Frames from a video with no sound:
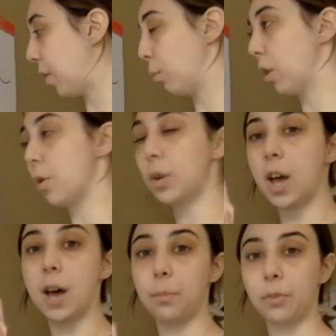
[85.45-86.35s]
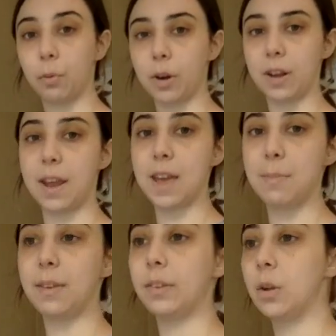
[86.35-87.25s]
and we're going up, so we're in A,
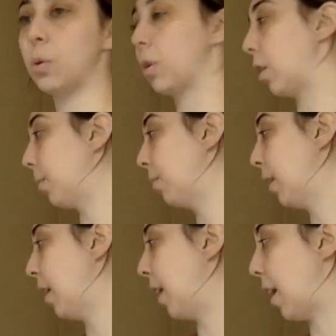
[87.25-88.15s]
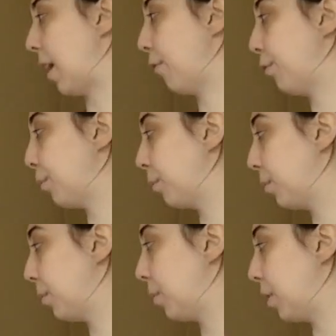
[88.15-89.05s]
B, C order, F,
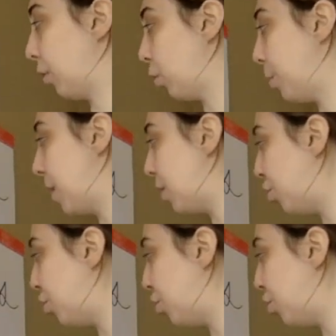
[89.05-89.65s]
this would be